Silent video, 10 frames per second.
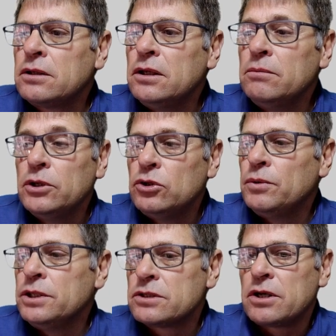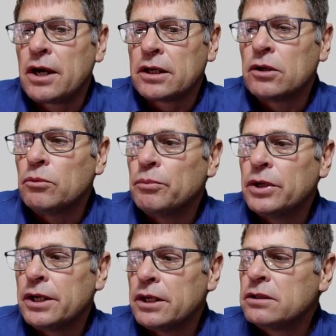in between cycle
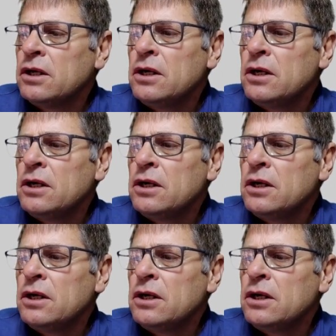period.